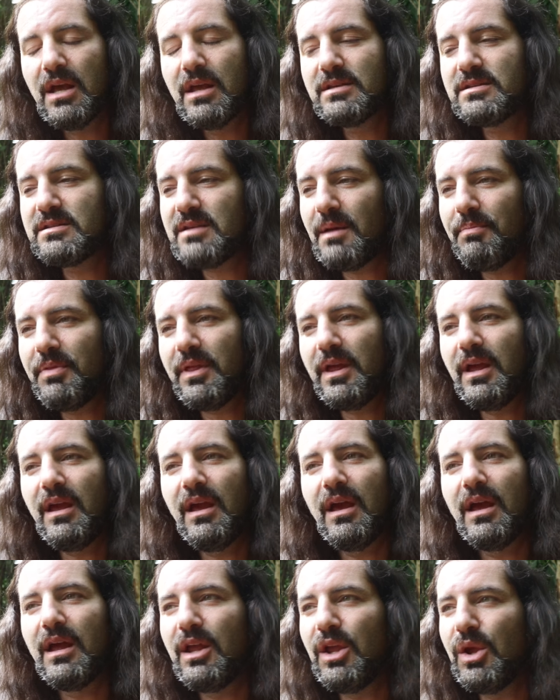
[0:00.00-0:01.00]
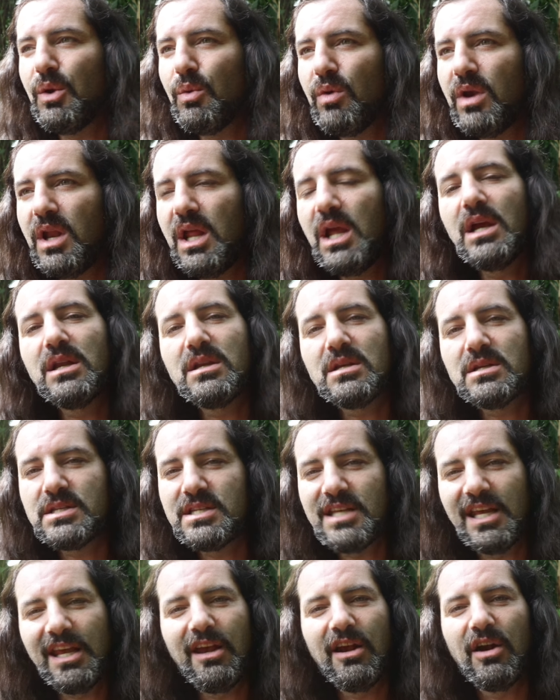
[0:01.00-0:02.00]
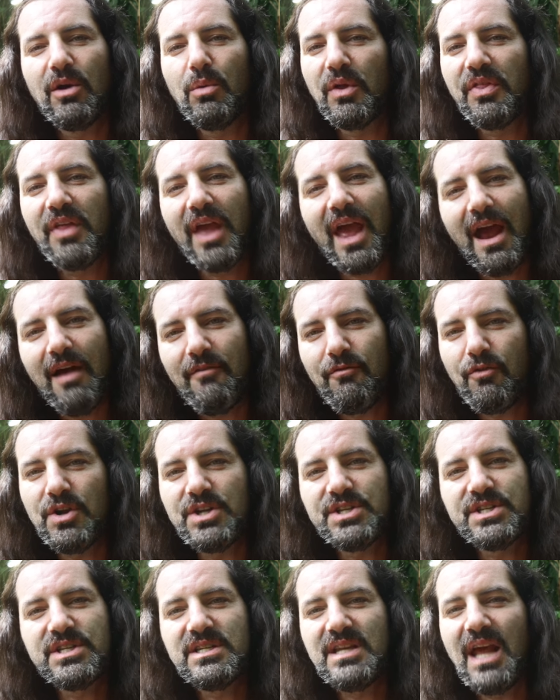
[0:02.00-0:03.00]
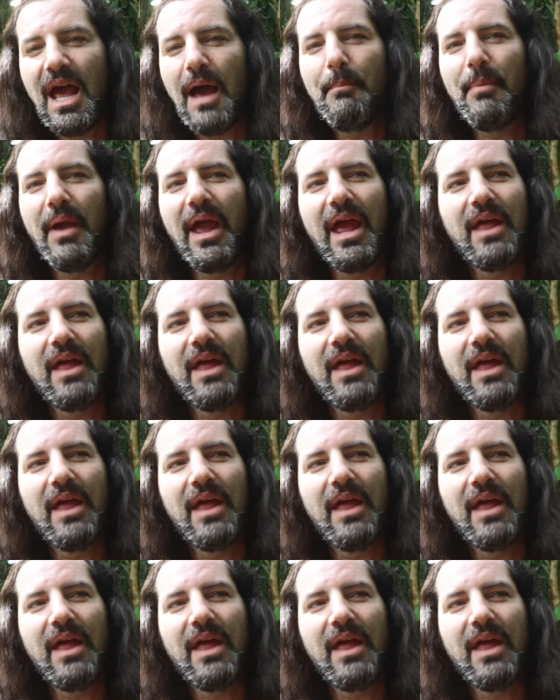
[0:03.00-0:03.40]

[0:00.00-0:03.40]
something unique to see here with every step,